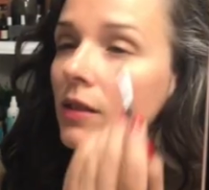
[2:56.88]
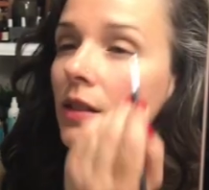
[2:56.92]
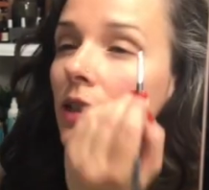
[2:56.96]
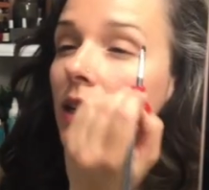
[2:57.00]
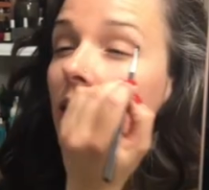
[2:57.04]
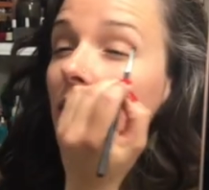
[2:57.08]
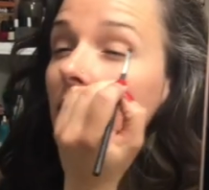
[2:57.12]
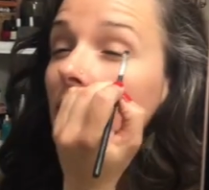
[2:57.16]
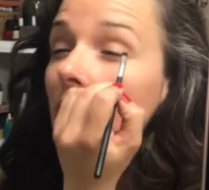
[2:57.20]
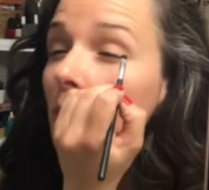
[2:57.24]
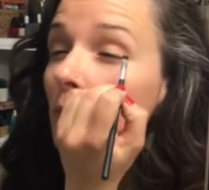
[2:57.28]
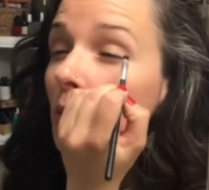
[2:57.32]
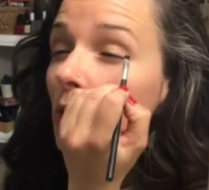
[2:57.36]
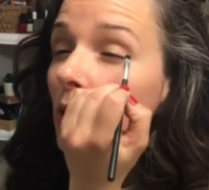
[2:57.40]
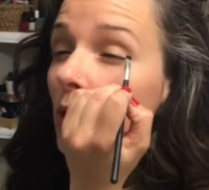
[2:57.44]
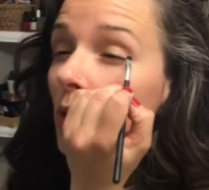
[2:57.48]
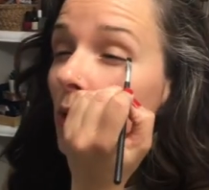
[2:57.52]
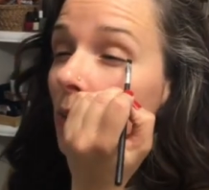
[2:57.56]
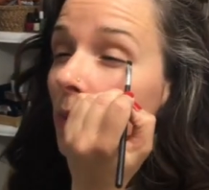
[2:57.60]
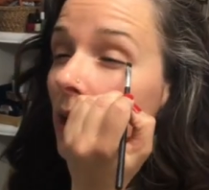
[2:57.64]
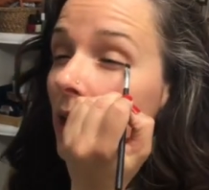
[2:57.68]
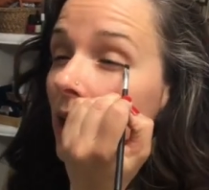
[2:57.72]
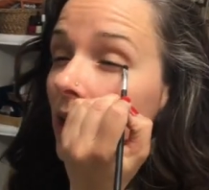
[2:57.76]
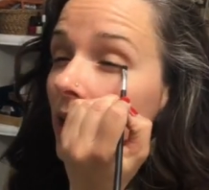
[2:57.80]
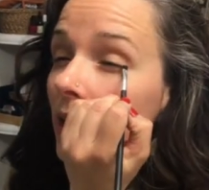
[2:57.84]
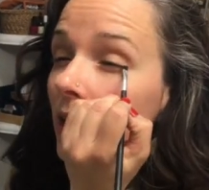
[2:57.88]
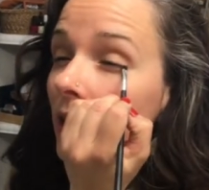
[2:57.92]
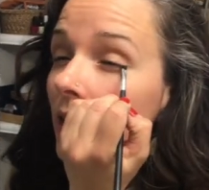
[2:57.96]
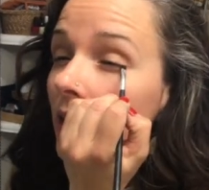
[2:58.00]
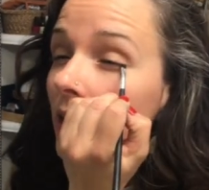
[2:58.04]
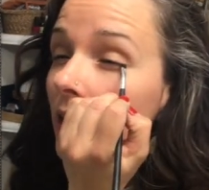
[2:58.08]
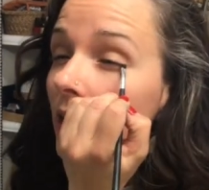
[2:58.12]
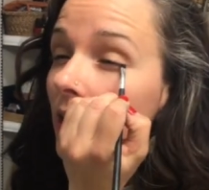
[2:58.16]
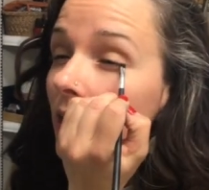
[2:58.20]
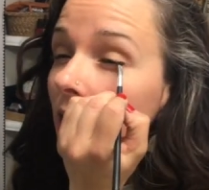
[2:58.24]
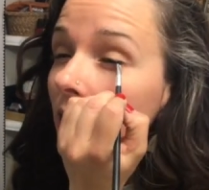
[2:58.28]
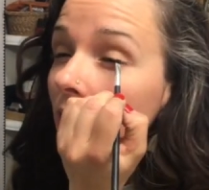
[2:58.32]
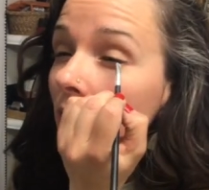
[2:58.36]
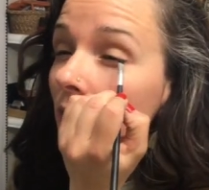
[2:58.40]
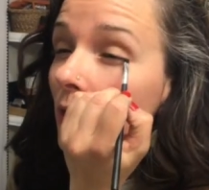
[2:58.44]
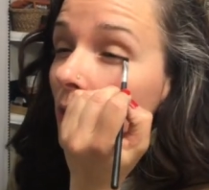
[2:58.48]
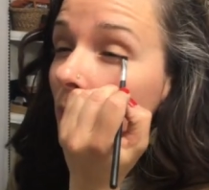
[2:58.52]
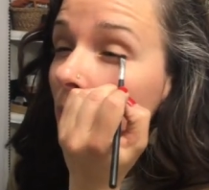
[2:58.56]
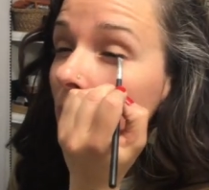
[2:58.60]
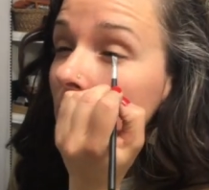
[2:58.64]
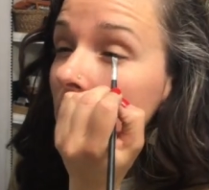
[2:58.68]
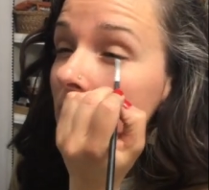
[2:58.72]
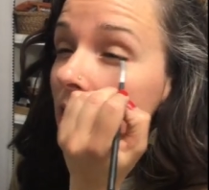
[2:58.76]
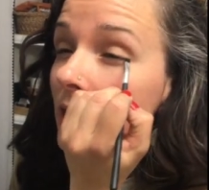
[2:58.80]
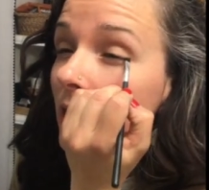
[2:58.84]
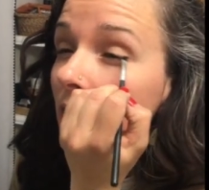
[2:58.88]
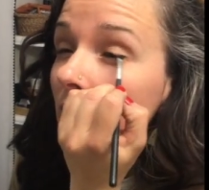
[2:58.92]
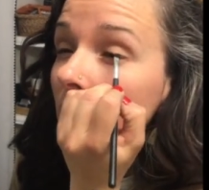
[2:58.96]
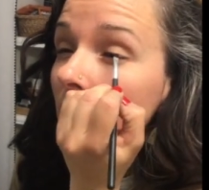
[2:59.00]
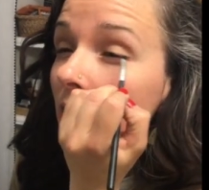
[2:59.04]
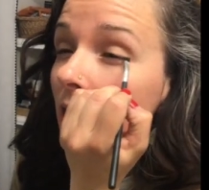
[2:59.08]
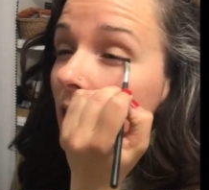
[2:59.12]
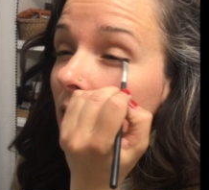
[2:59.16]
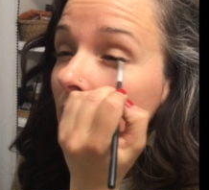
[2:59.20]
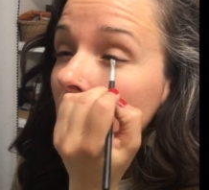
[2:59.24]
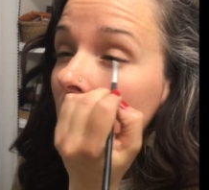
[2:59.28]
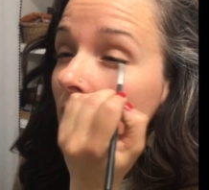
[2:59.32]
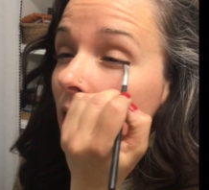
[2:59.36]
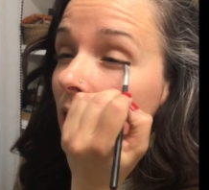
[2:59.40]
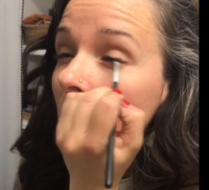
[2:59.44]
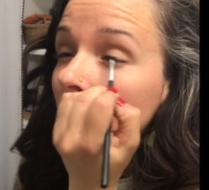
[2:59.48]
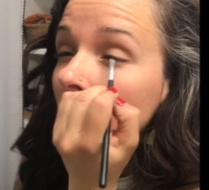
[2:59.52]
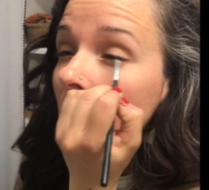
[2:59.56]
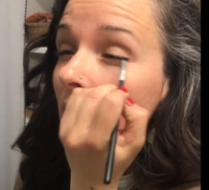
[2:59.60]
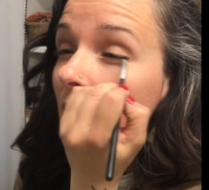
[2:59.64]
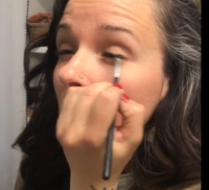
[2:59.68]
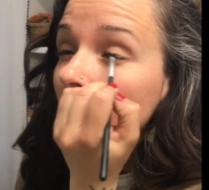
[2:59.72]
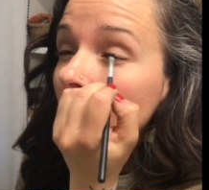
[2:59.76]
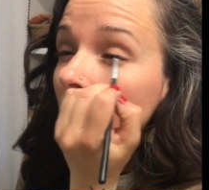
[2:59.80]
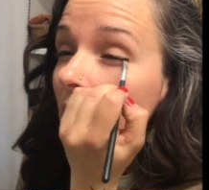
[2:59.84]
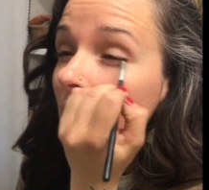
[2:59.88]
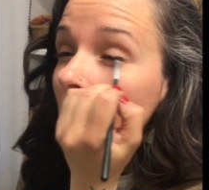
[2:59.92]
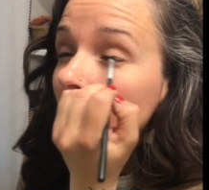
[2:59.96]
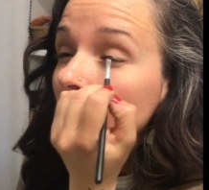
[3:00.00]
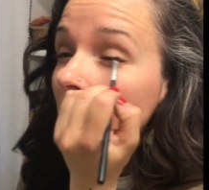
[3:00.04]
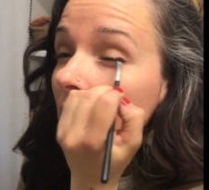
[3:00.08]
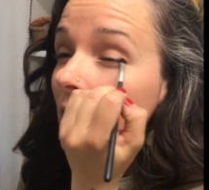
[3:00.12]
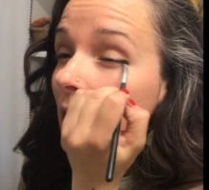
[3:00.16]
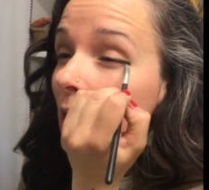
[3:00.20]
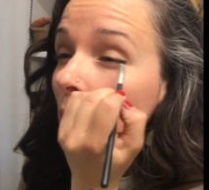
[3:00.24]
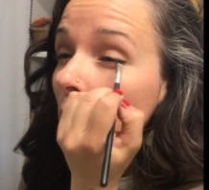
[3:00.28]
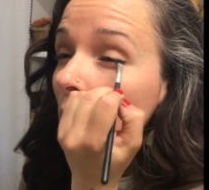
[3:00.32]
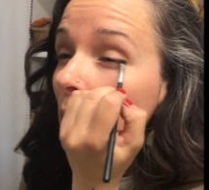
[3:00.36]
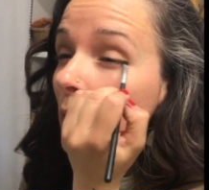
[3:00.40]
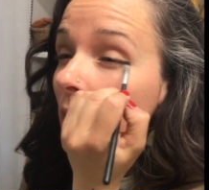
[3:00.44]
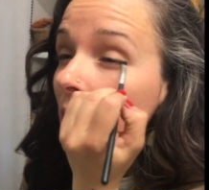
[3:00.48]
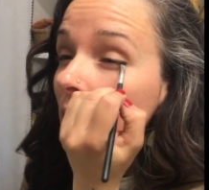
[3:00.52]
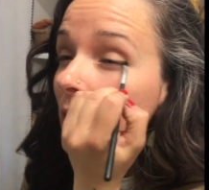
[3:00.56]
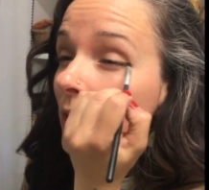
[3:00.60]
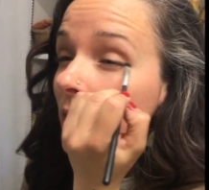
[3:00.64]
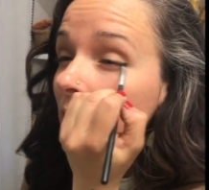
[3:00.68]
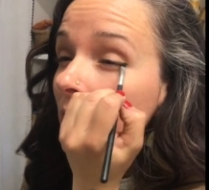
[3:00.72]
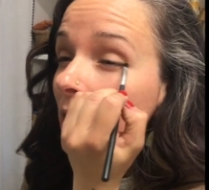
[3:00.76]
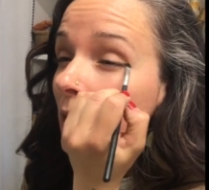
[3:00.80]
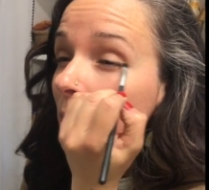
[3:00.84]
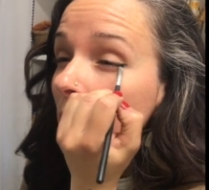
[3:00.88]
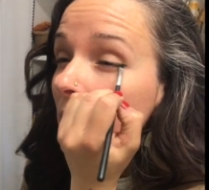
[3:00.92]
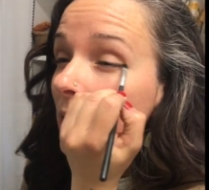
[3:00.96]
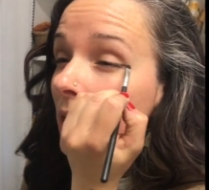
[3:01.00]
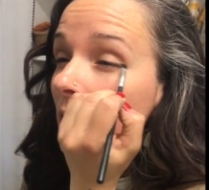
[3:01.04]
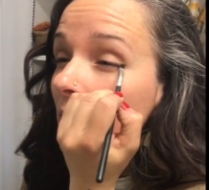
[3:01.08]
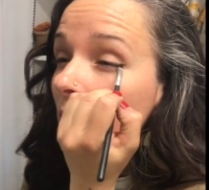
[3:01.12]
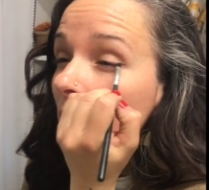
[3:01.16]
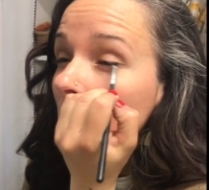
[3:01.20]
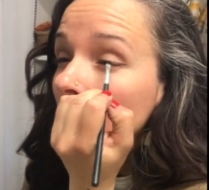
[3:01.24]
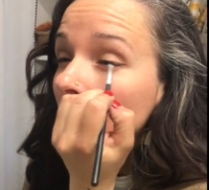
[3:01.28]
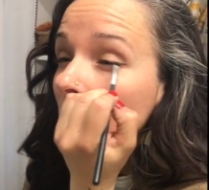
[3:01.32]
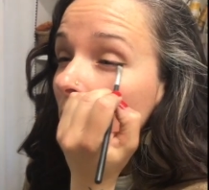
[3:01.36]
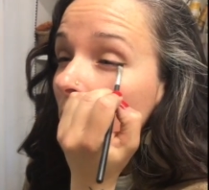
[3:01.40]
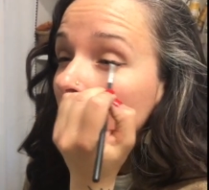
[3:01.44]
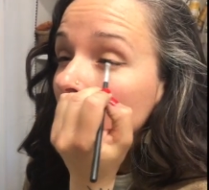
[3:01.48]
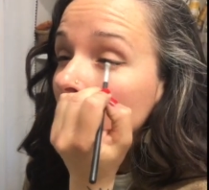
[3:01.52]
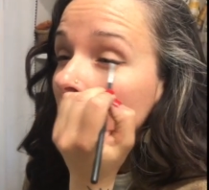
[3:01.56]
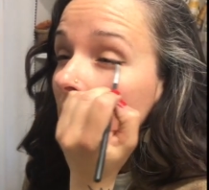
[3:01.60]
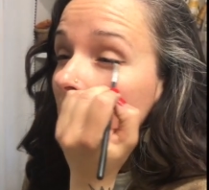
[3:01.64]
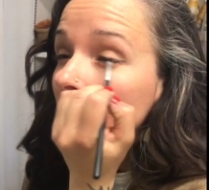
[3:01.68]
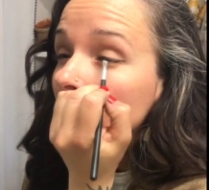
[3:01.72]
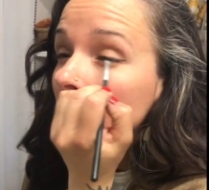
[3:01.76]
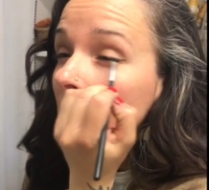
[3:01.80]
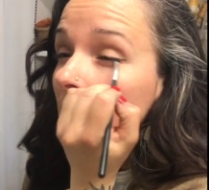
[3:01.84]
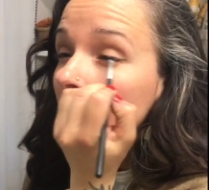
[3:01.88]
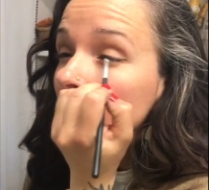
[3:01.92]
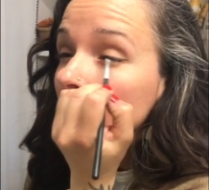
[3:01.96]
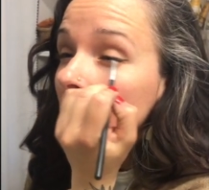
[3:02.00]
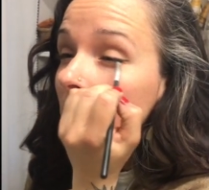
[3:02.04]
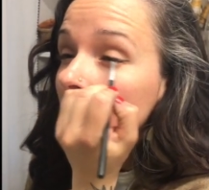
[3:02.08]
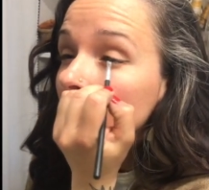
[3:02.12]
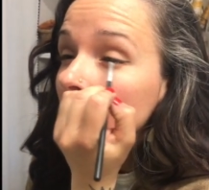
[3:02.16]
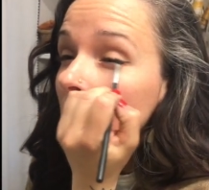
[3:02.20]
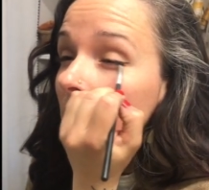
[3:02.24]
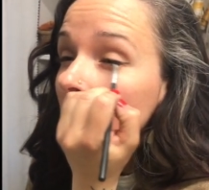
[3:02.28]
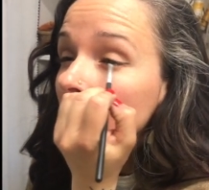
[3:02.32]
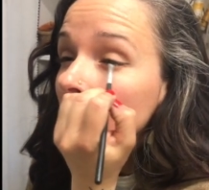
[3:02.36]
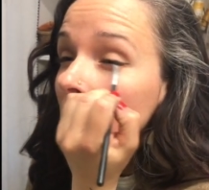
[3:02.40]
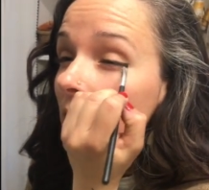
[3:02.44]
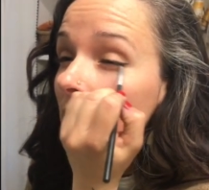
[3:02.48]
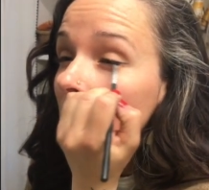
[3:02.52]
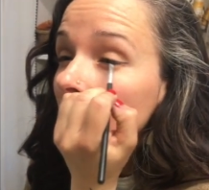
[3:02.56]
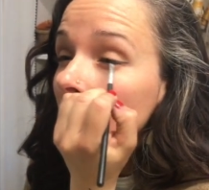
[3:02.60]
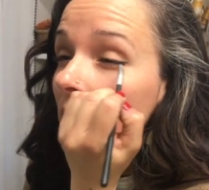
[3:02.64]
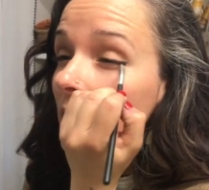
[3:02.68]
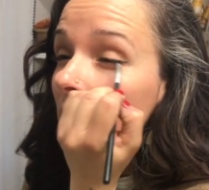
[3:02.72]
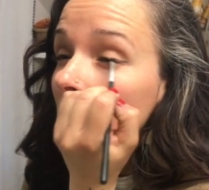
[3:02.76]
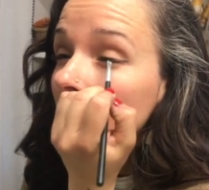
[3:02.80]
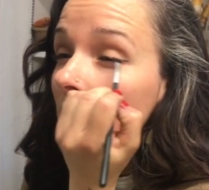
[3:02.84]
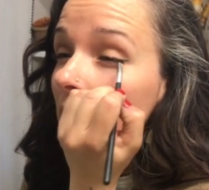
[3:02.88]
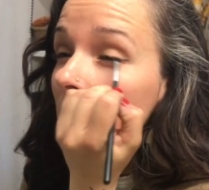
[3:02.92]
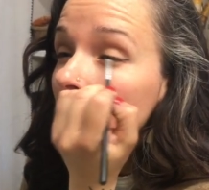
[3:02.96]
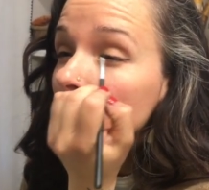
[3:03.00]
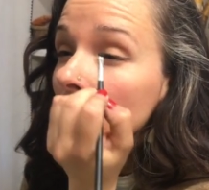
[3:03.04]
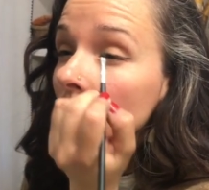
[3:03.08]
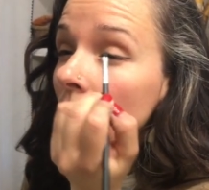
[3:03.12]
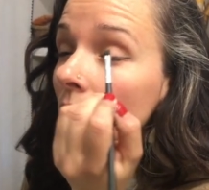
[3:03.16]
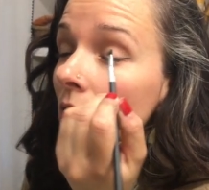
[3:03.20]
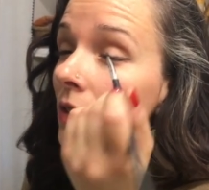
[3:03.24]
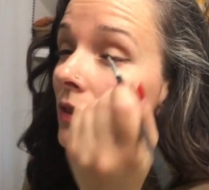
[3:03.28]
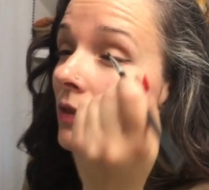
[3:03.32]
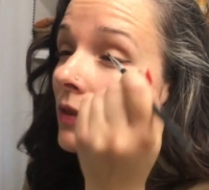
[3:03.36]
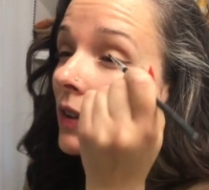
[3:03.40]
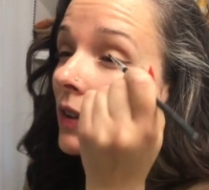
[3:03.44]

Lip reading: and then we'll go back and add it for mascara. And I'm wondering in my own mind, this sort of